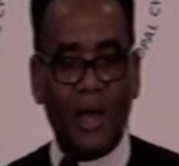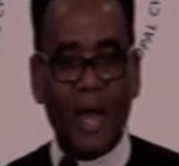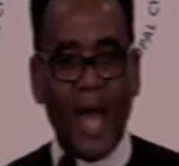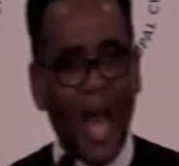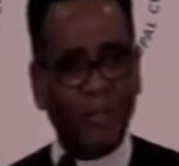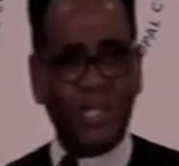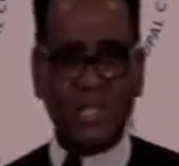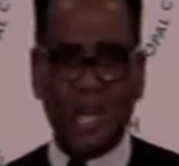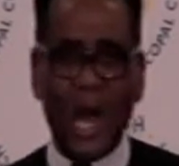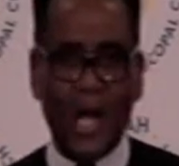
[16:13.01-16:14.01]
How
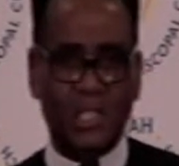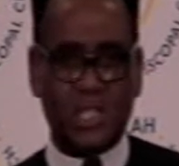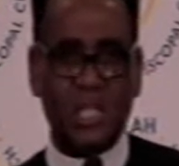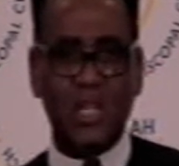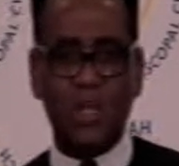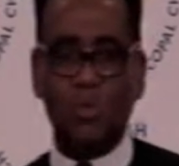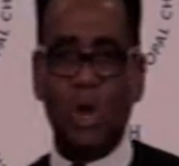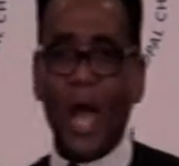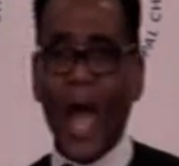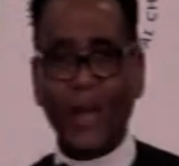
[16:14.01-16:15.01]
does God see you?
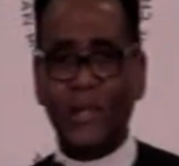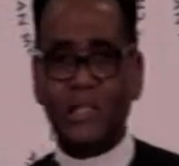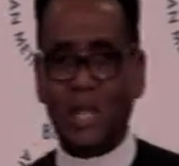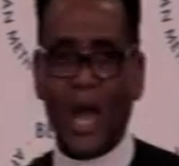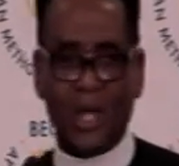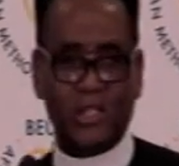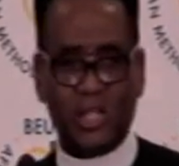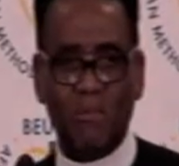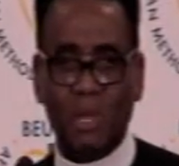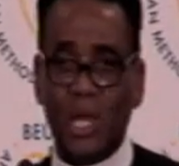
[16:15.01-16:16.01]
How does God
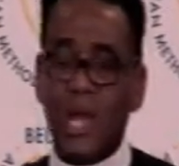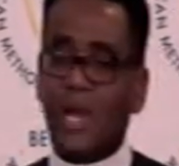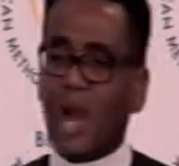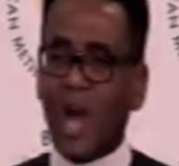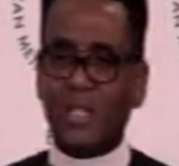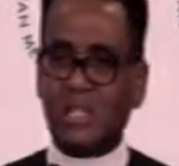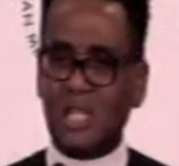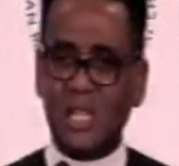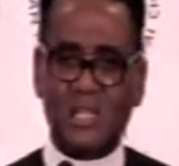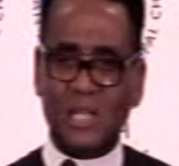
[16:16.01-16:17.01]
see me? God
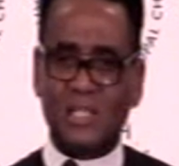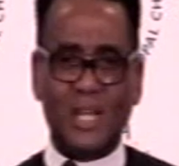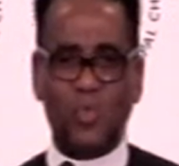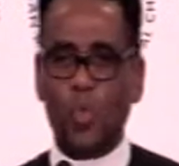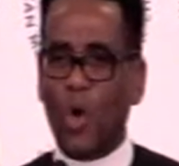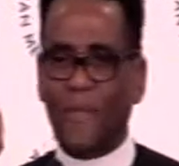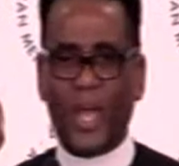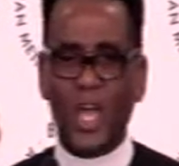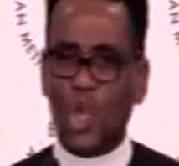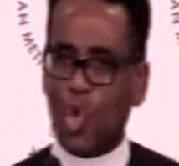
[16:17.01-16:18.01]
sees us as one that
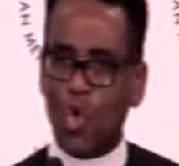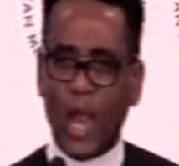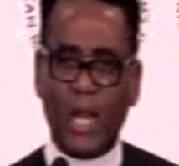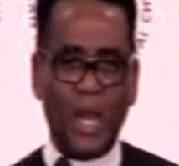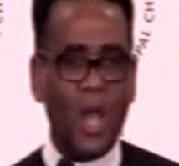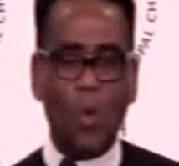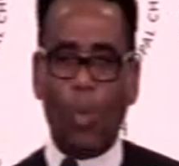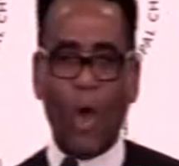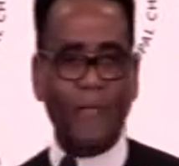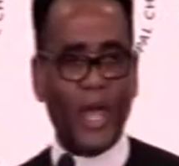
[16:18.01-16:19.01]
He created,
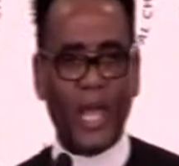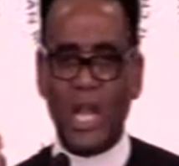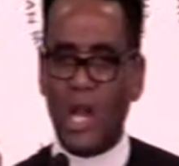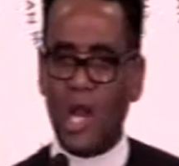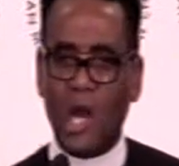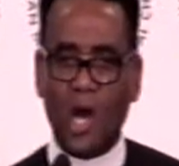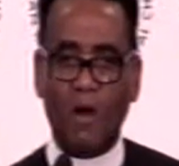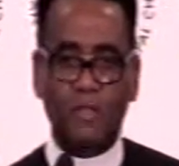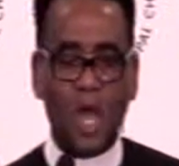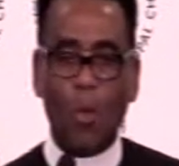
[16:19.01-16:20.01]
one that He
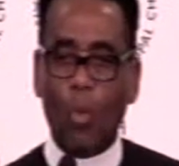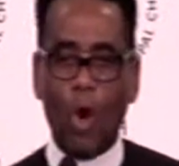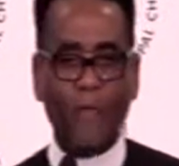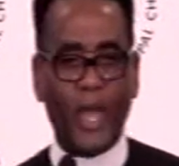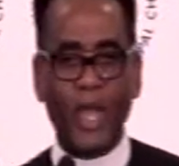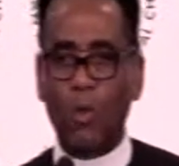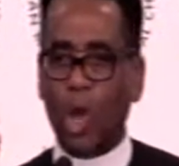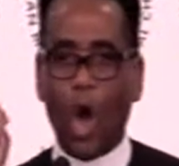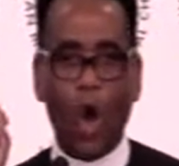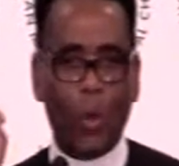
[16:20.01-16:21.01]
loves, one that He
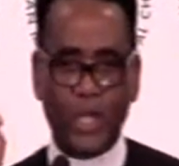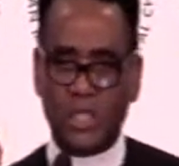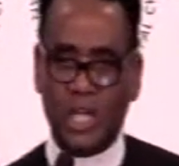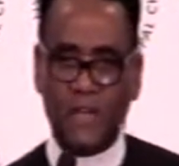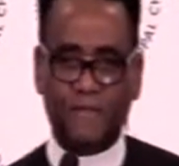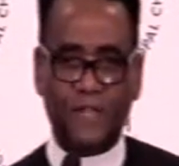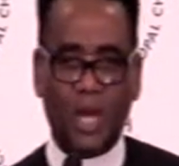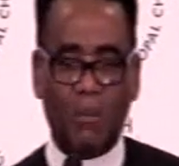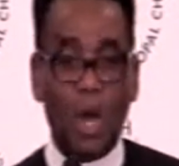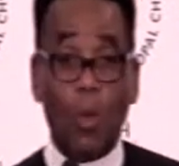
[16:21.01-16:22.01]
will always lift
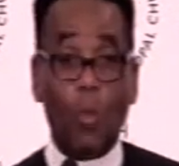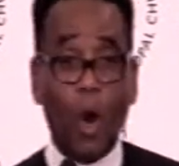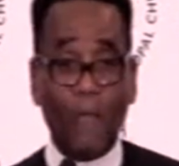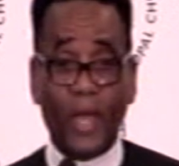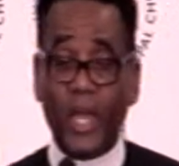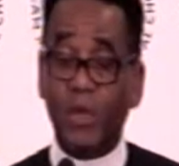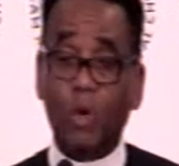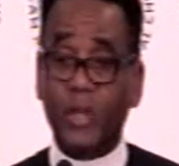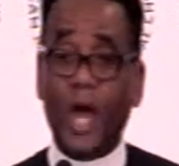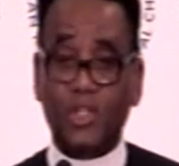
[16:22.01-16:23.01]
up, one that He
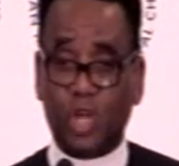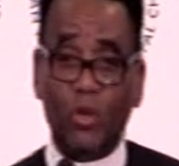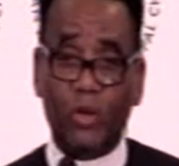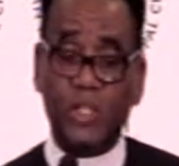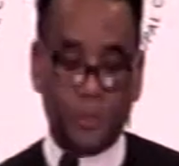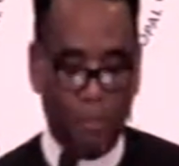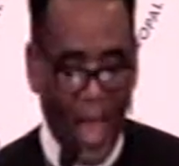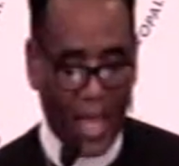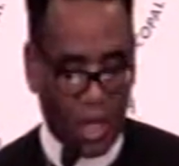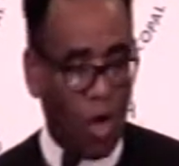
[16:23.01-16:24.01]
will not turn His
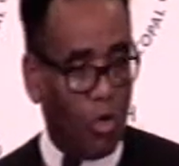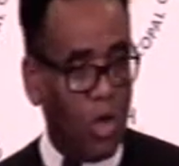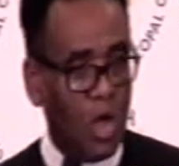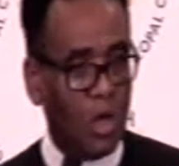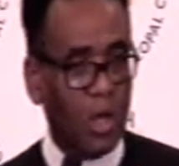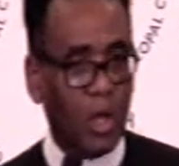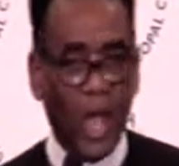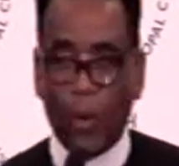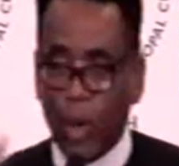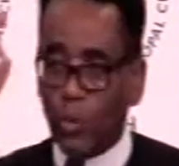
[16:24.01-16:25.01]
back on.
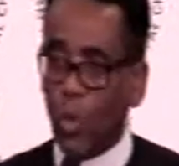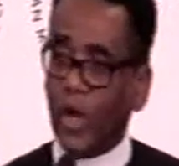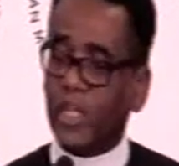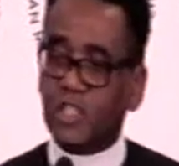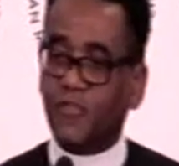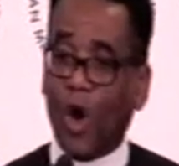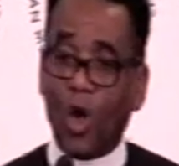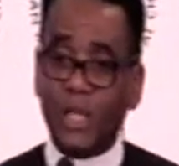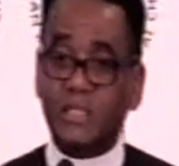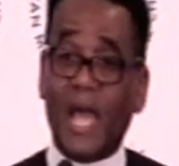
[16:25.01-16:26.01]
And when one is
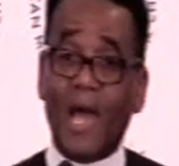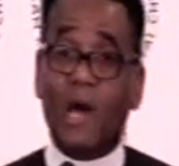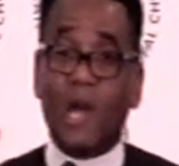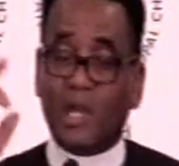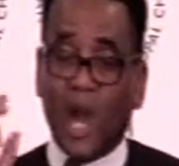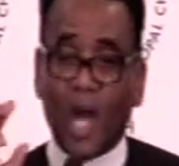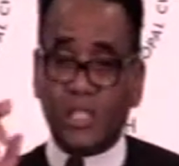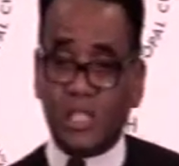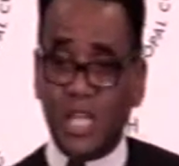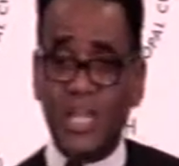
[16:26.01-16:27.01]
falling down, God
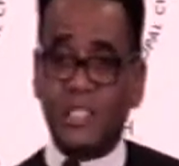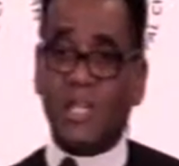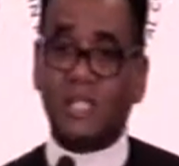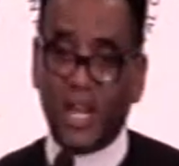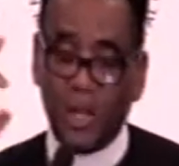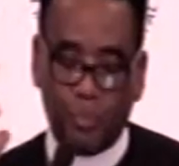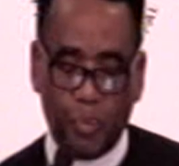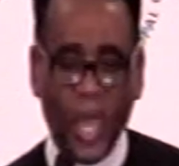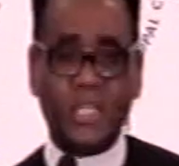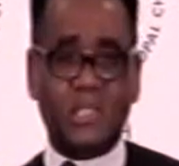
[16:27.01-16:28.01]
sees us and He
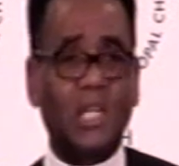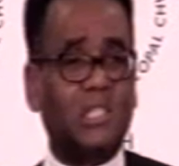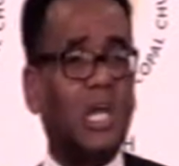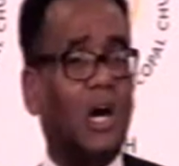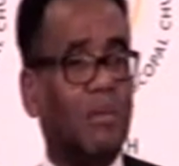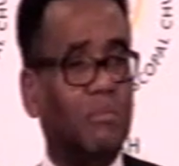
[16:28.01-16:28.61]
picks us up.